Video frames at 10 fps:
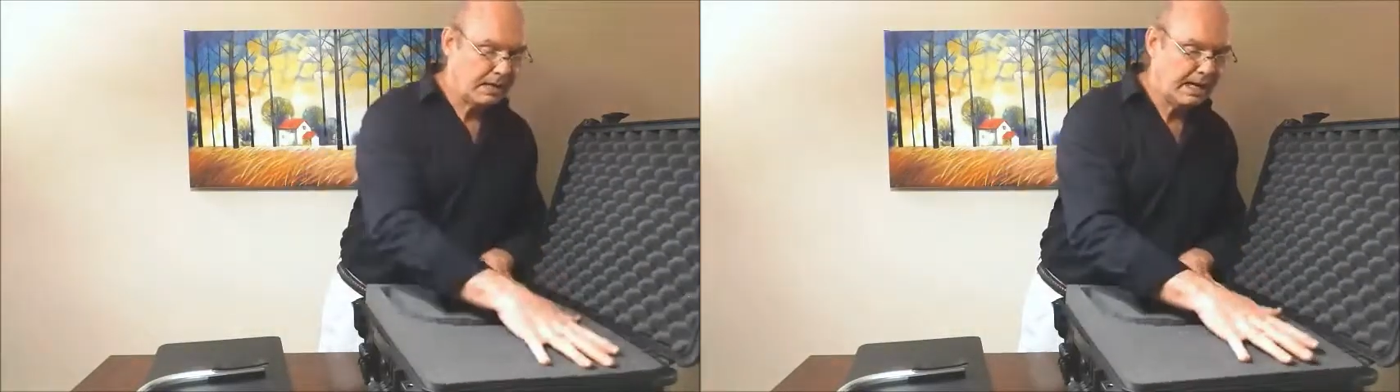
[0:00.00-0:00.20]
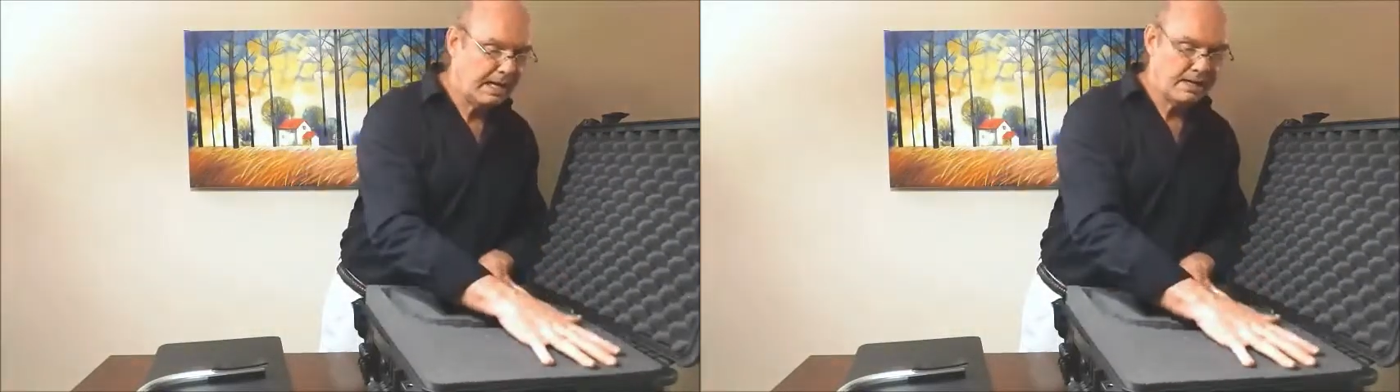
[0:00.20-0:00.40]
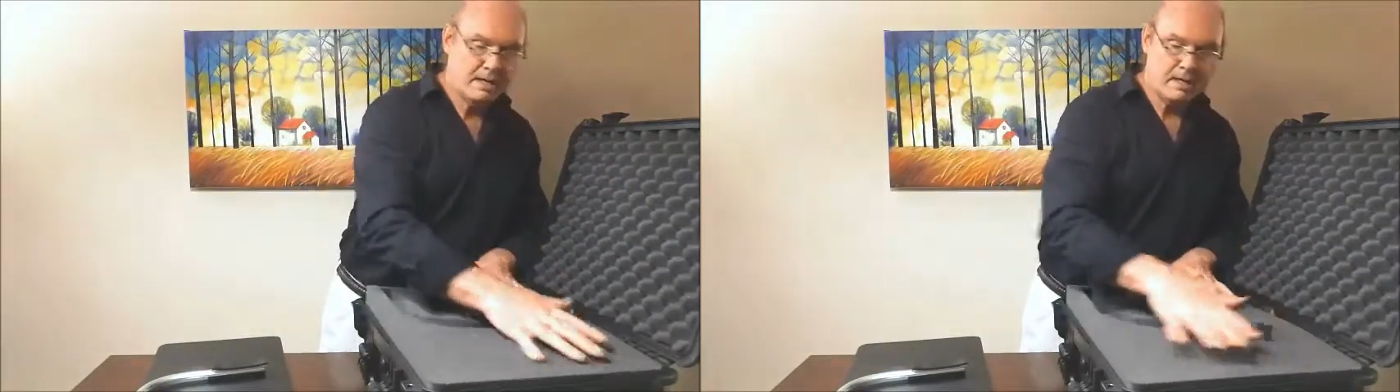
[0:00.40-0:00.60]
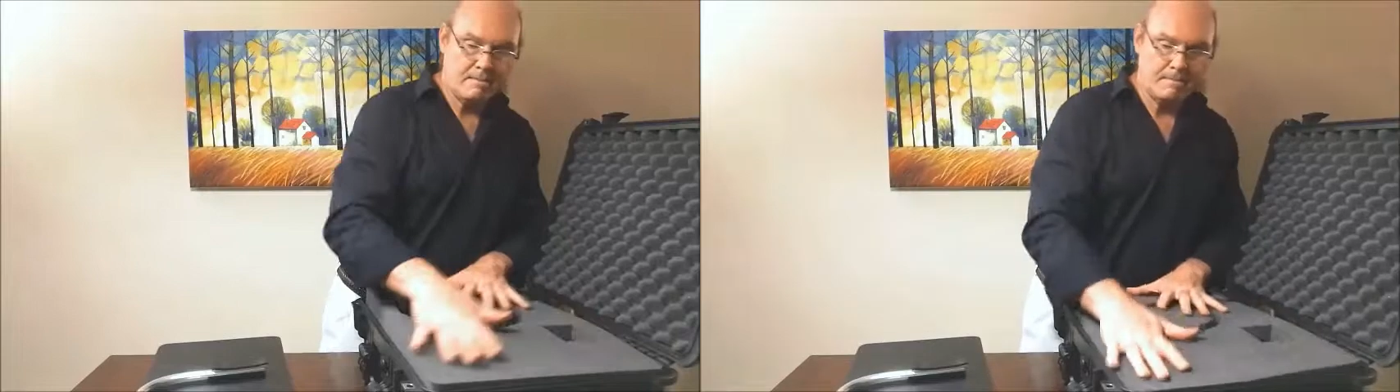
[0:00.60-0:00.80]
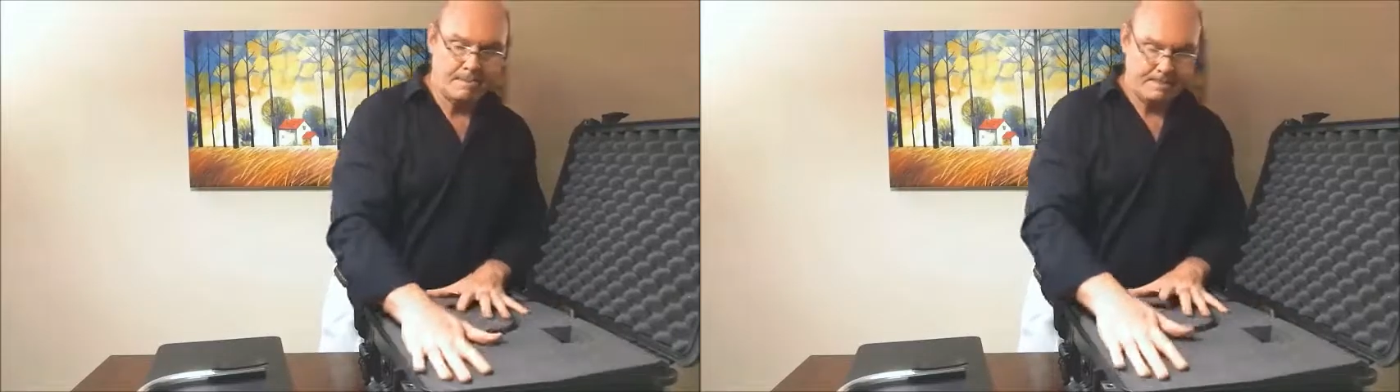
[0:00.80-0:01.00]
line it up,
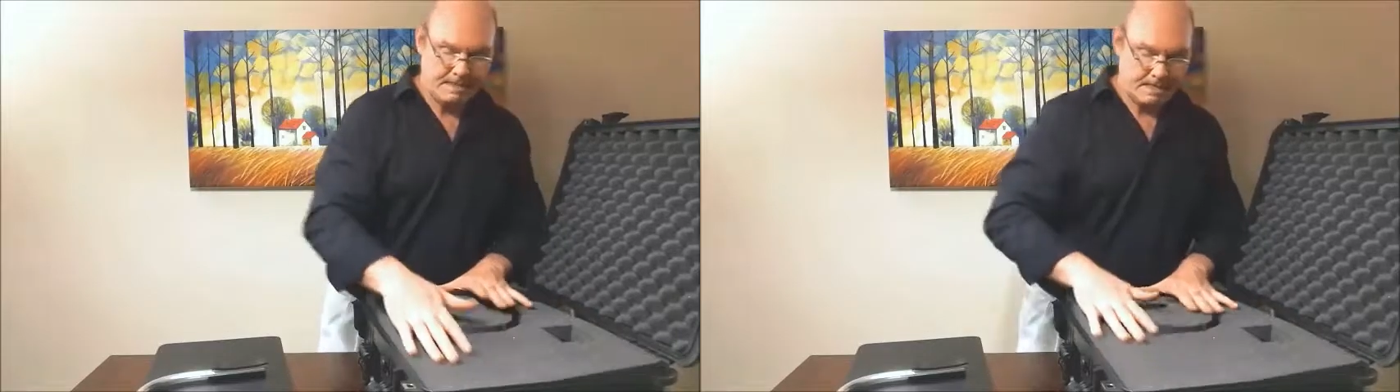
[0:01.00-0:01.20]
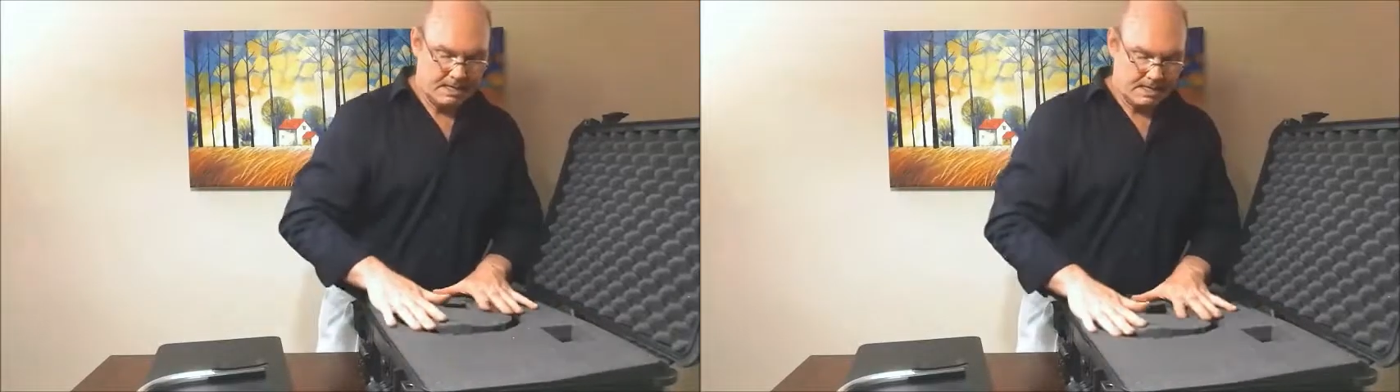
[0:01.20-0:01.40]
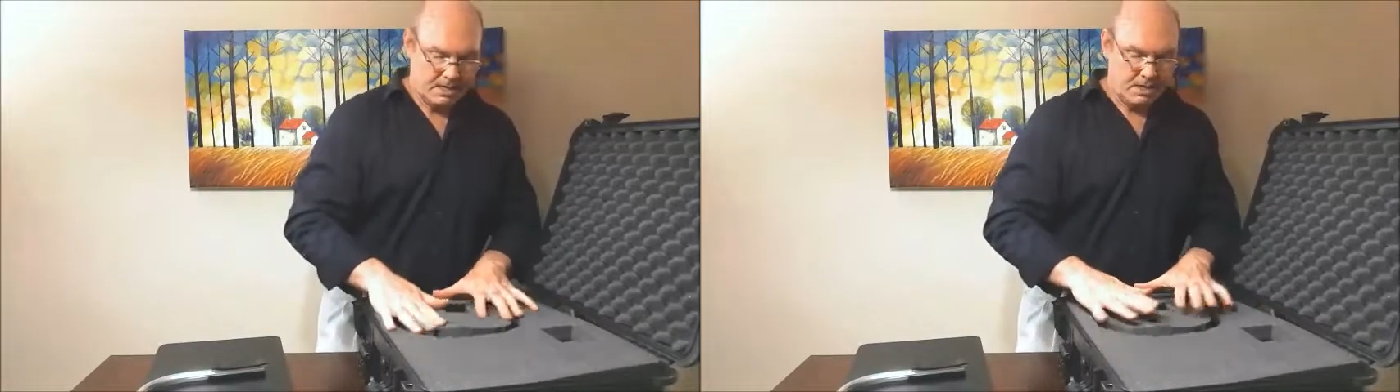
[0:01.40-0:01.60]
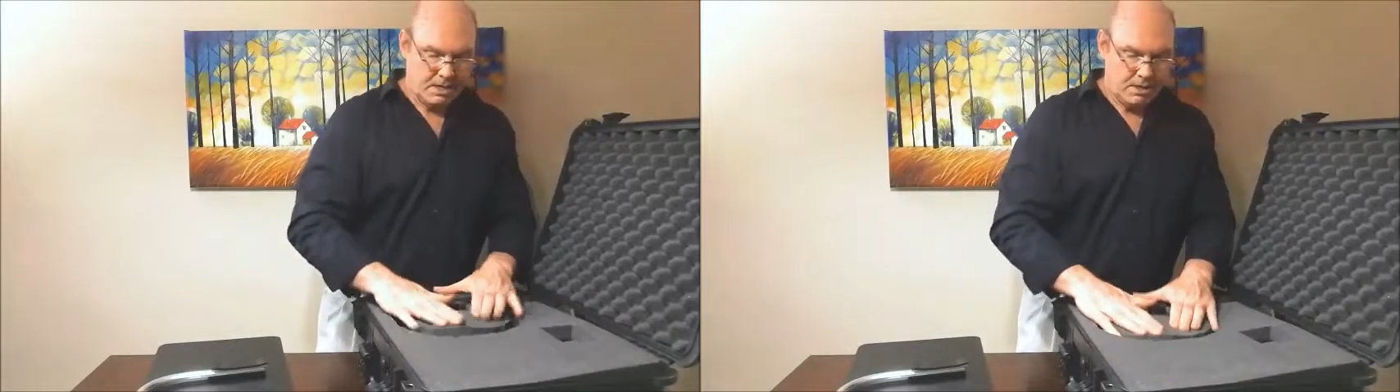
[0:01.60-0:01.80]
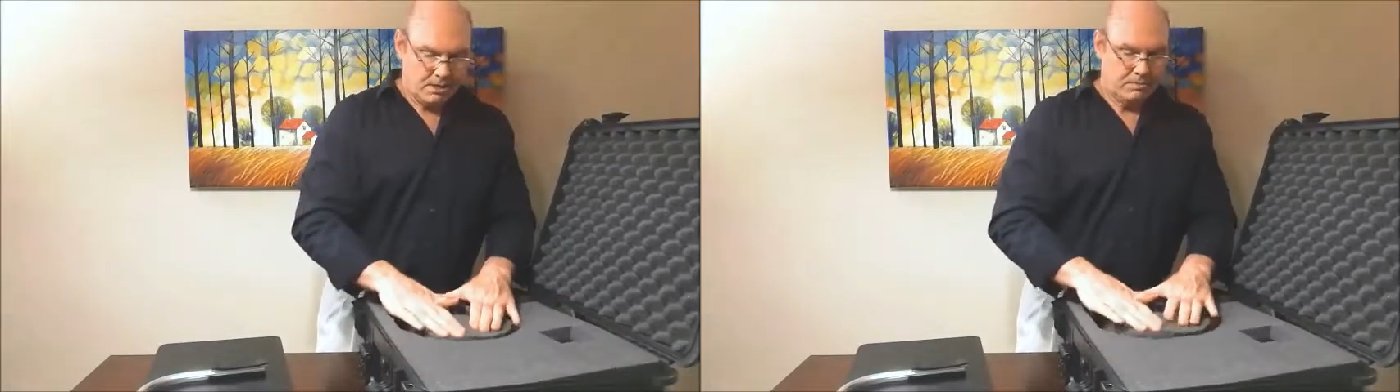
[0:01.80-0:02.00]

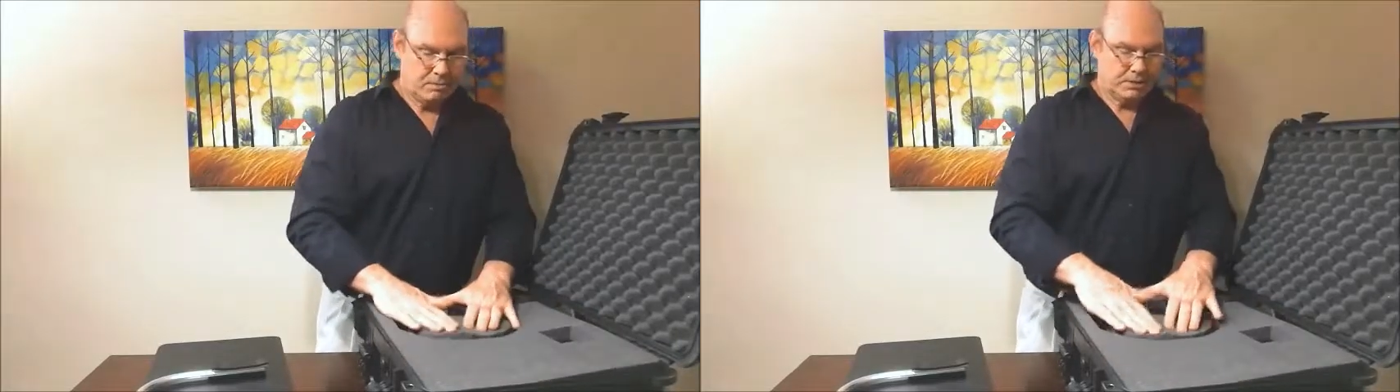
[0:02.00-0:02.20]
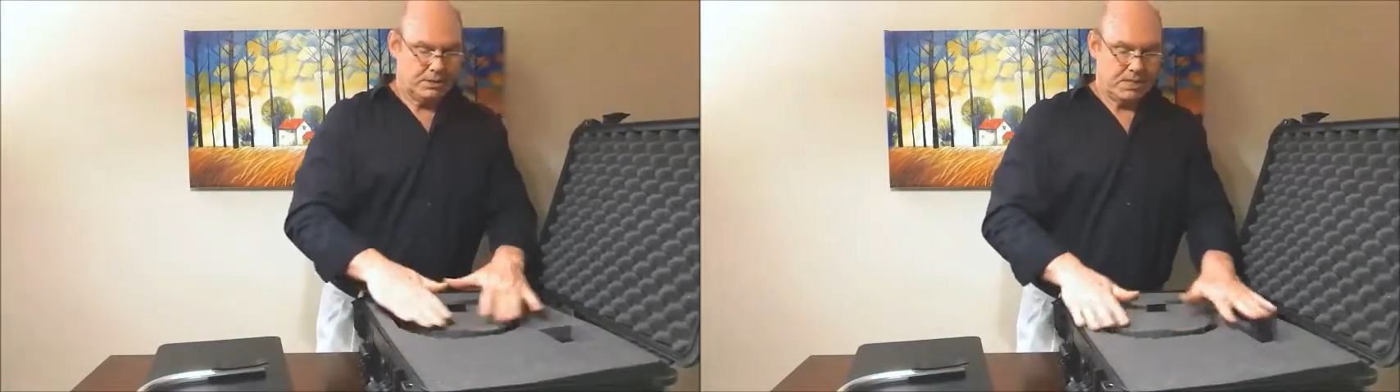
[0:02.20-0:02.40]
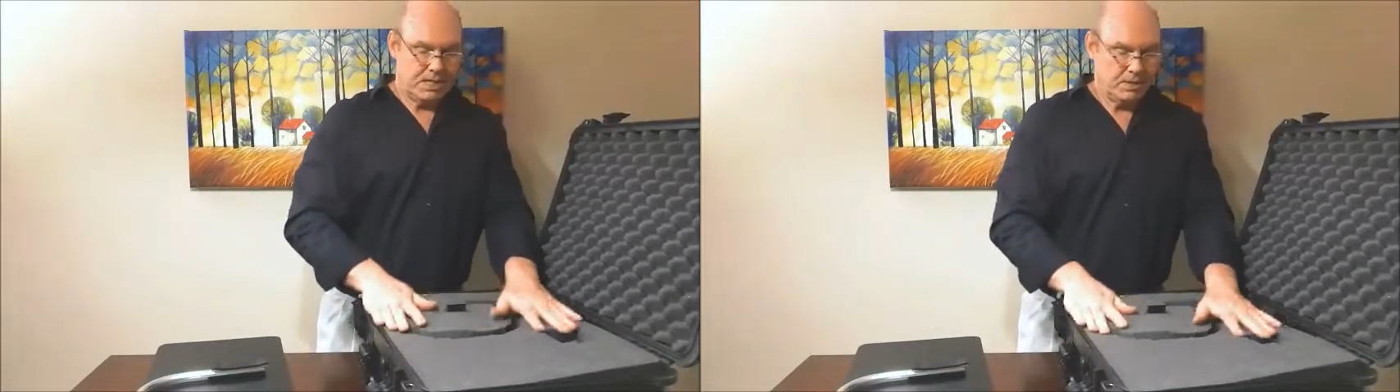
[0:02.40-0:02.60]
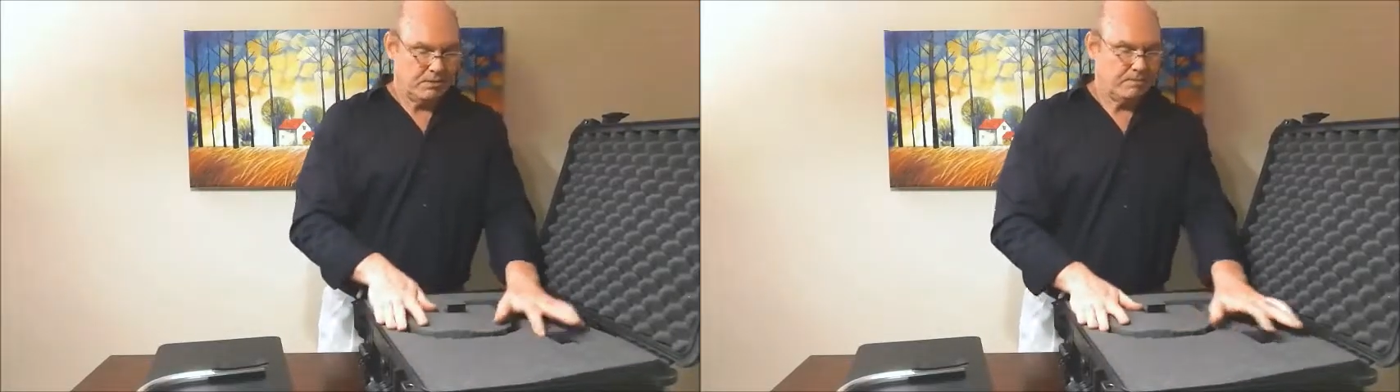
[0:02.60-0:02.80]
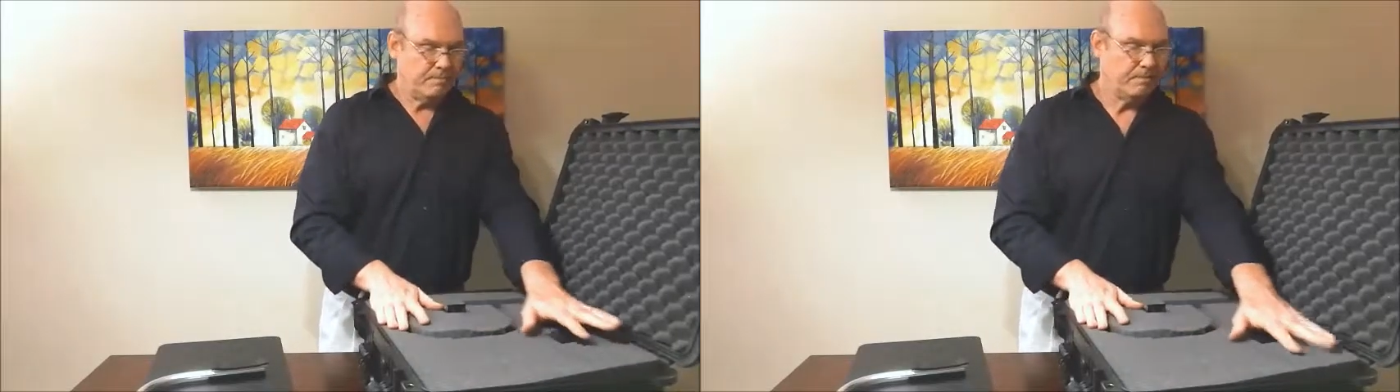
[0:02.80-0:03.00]
push it
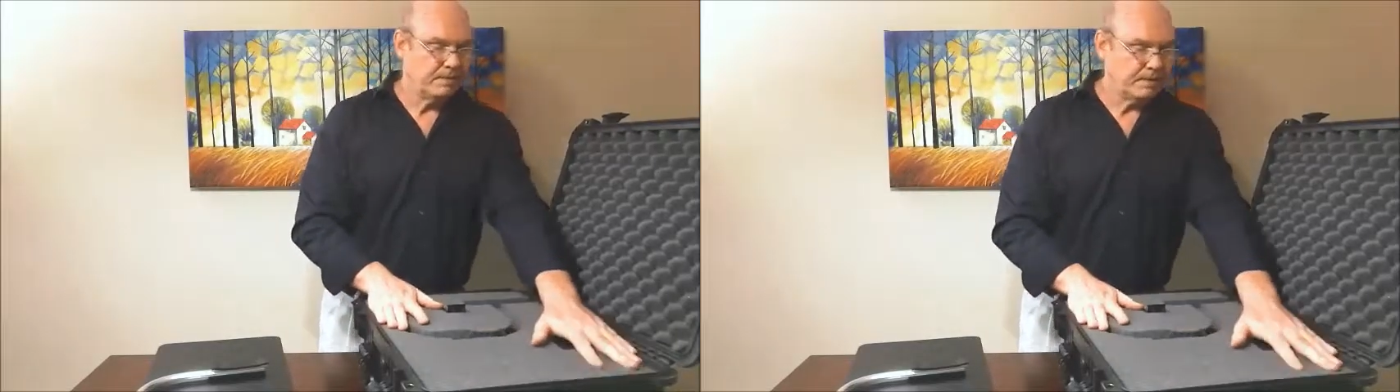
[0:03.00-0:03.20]
down.